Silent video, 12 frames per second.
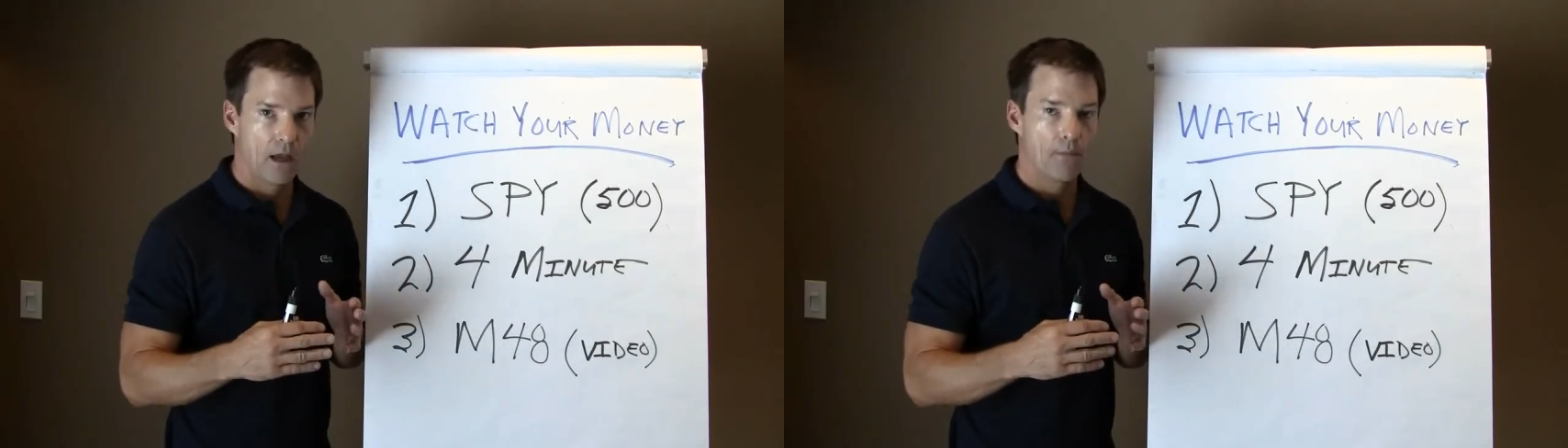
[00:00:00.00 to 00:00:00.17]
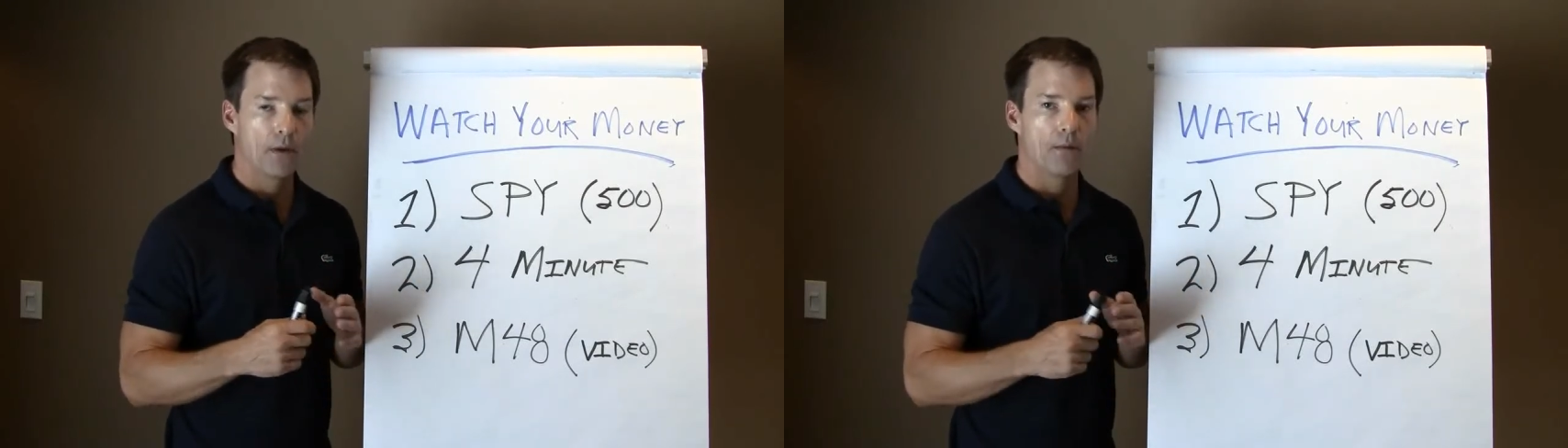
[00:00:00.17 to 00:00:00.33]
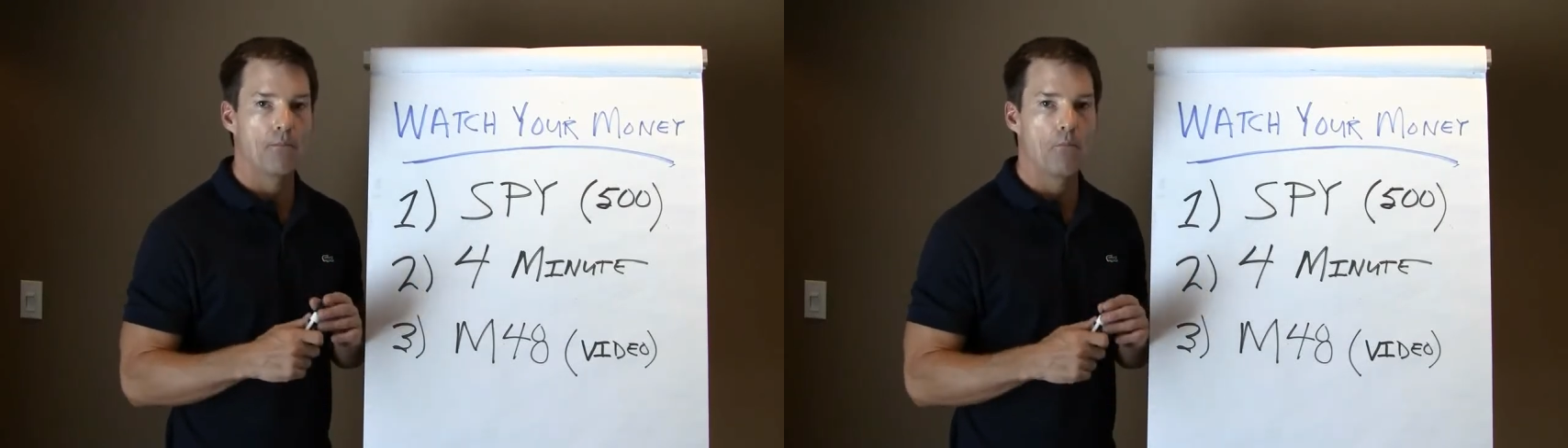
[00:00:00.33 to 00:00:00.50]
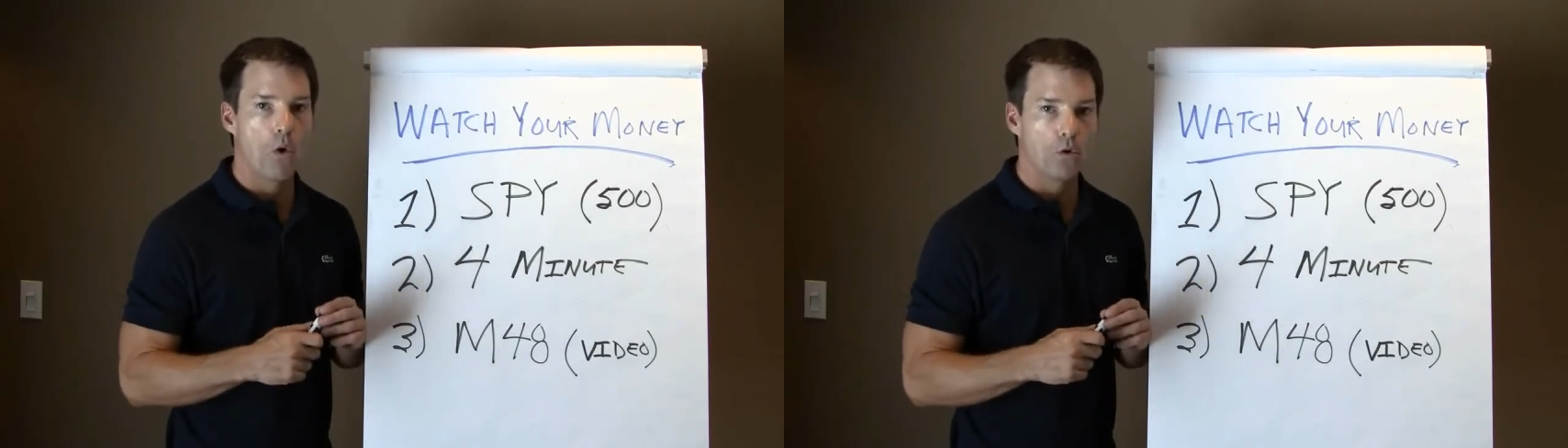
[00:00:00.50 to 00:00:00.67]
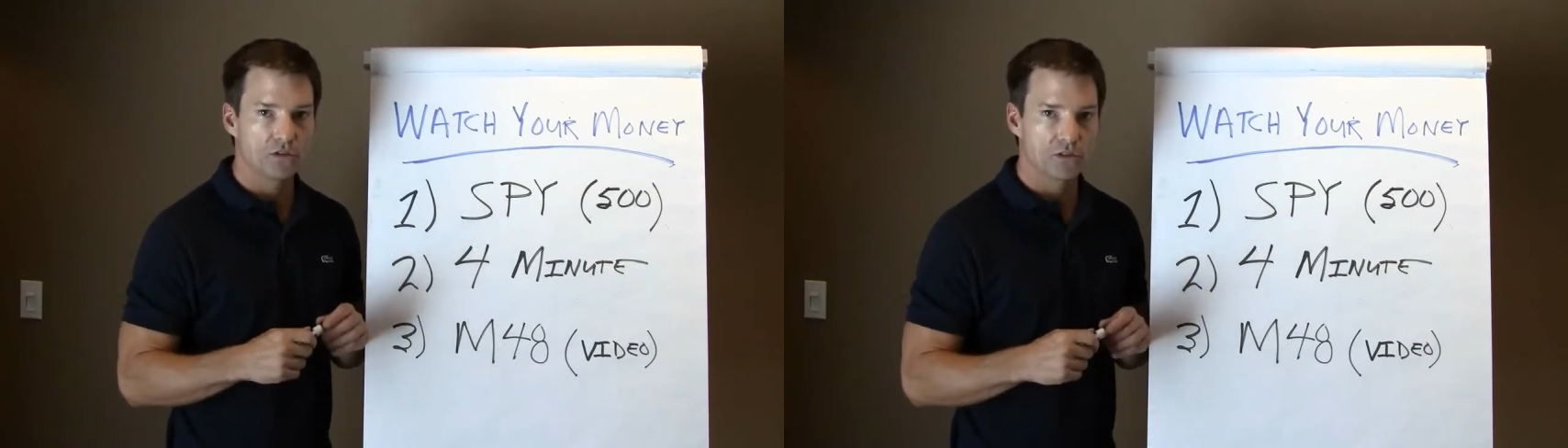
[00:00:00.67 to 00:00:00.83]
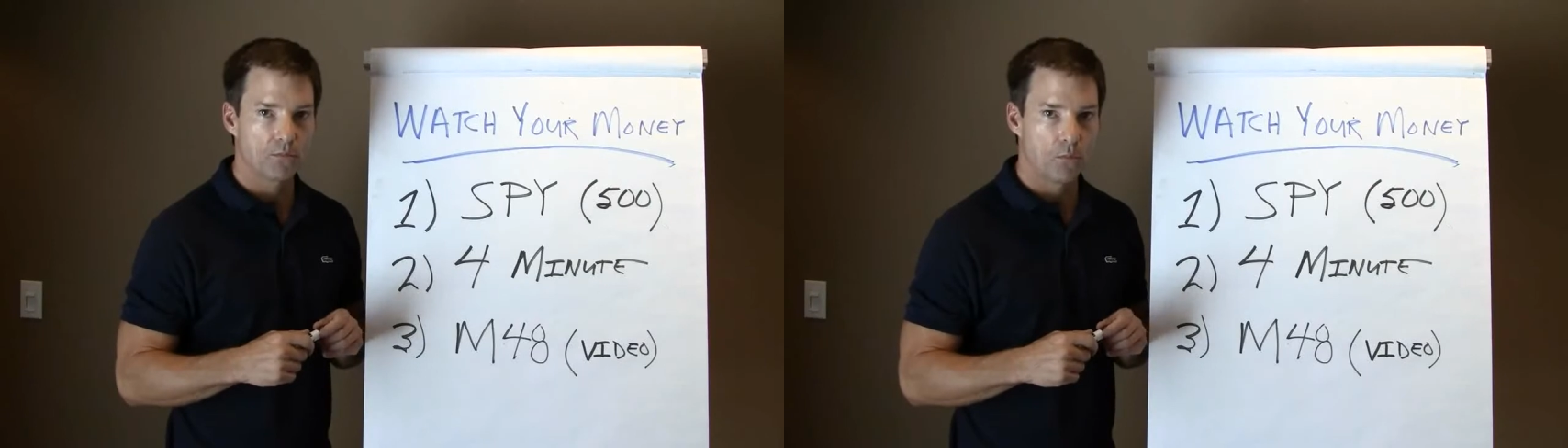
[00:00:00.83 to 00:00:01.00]
But
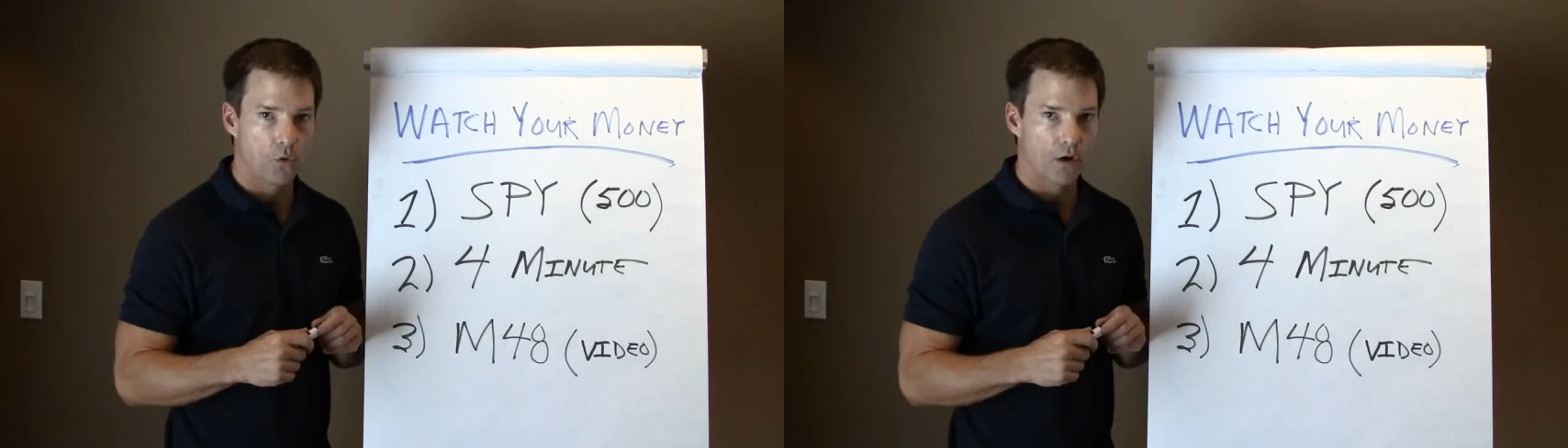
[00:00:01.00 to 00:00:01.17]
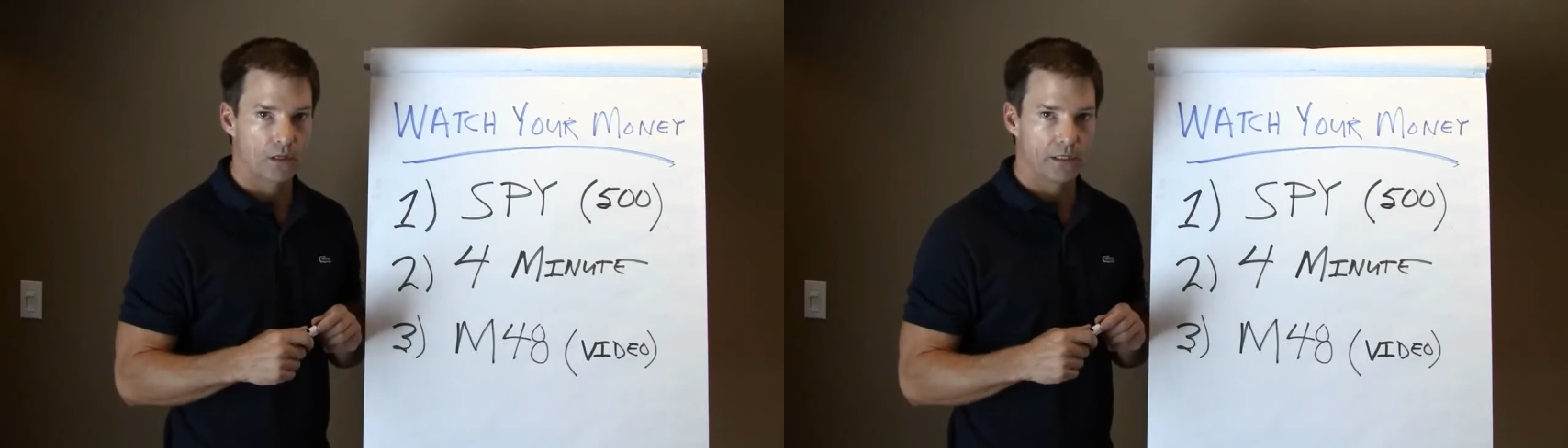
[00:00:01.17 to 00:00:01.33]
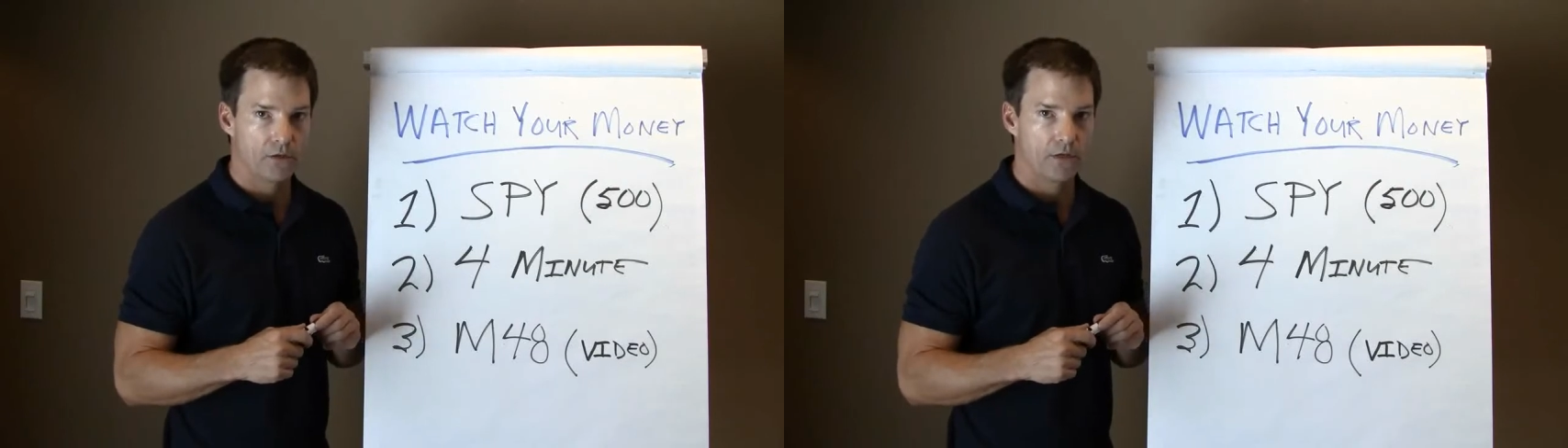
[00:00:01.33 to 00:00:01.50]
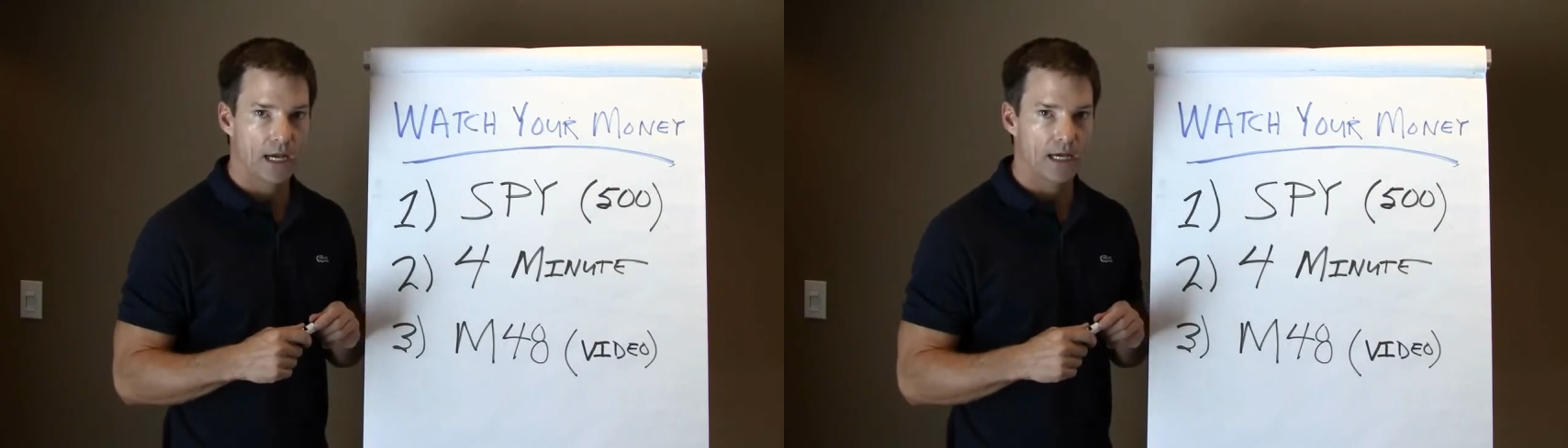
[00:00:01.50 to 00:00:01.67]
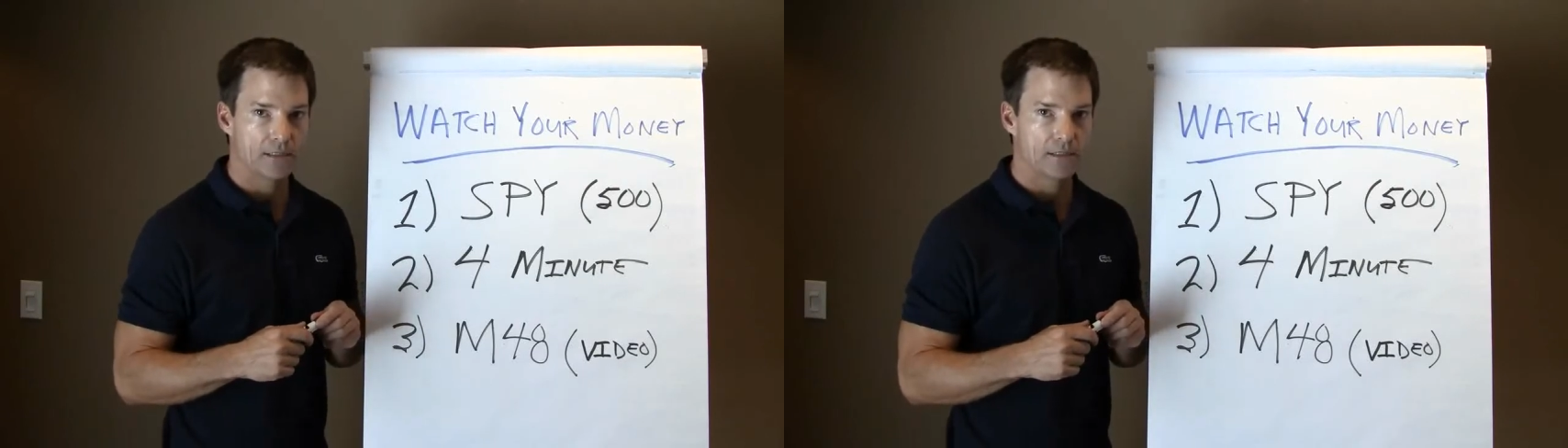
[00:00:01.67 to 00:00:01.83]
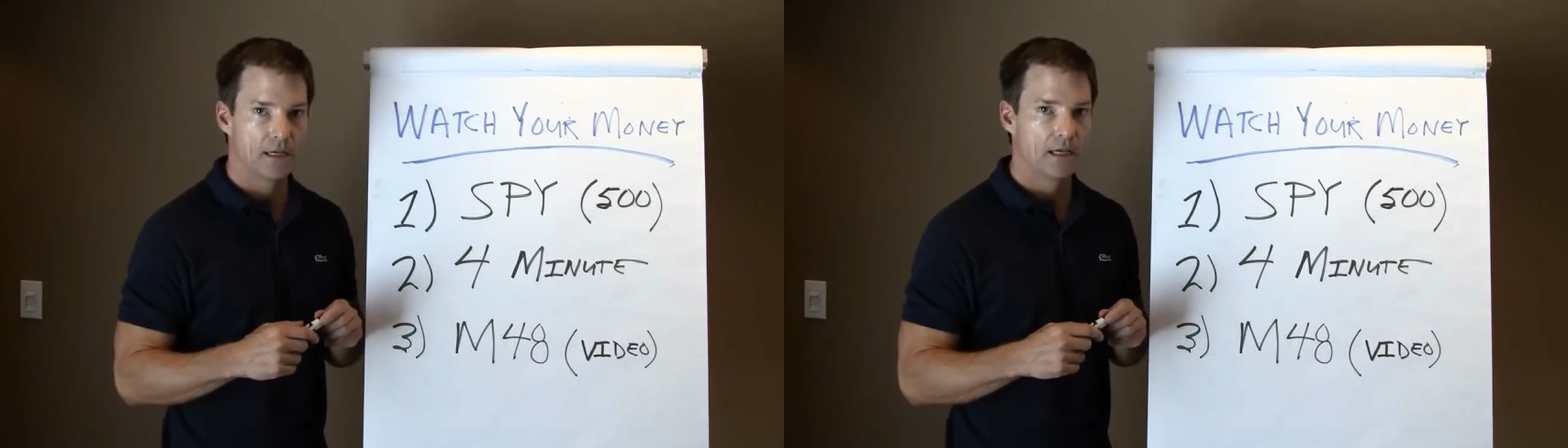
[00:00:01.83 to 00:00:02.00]
most importantly, you
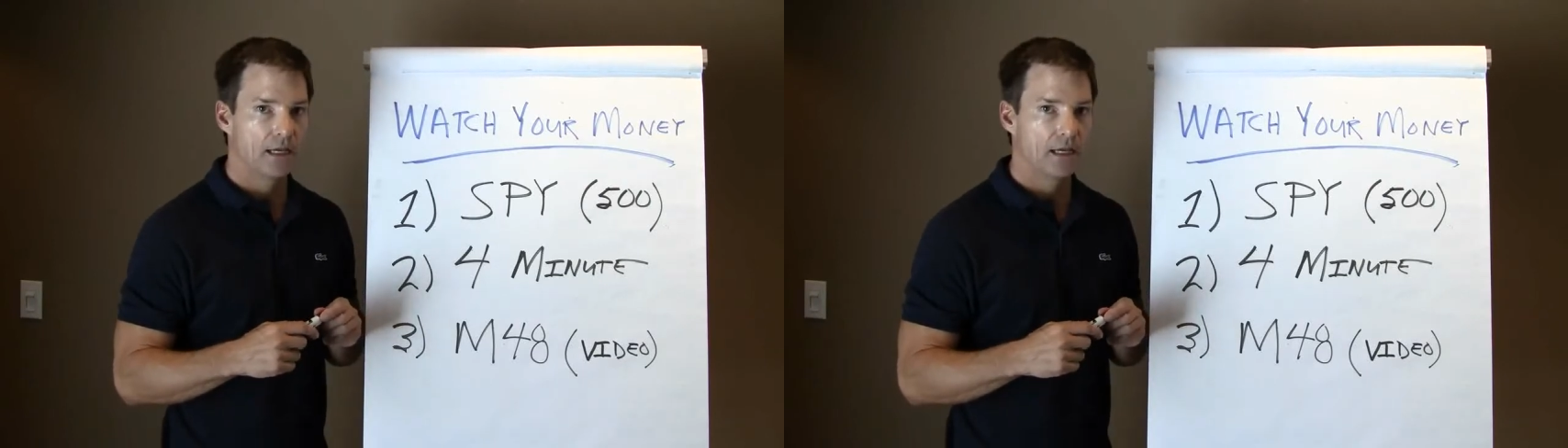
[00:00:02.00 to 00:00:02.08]
guys,